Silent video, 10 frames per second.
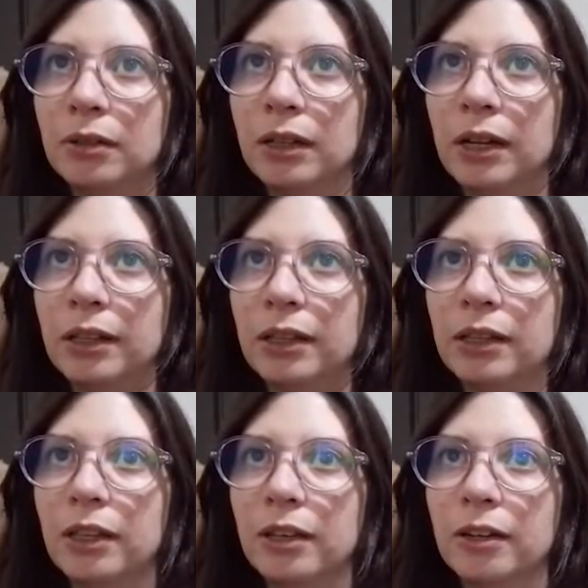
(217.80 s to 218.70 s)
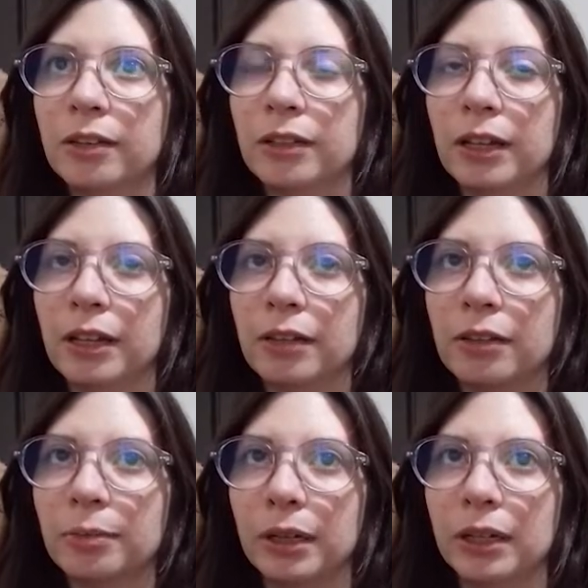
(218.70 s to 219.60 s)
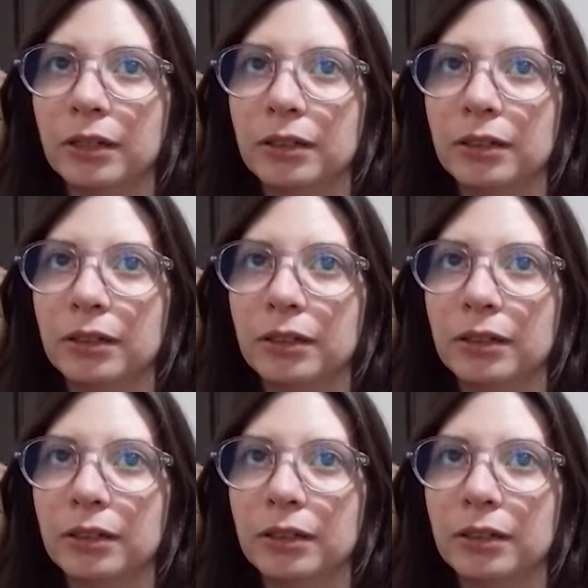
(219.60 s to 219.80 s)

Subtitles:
I think here's a nice spot.